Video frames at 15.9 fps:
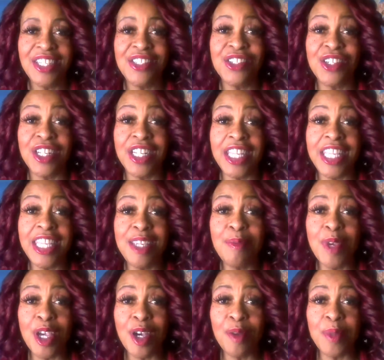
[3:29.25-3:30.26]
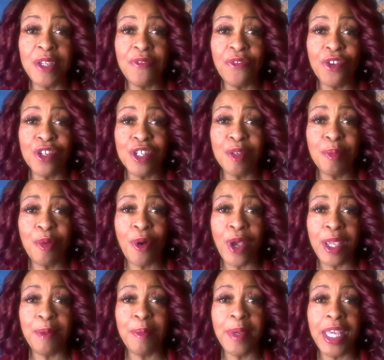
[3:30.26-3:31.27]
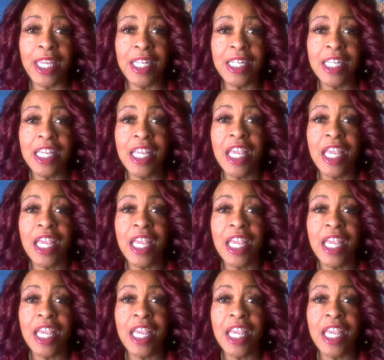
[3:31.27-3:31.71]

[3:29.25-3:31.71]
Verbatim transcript: You're going to email me for an appointment,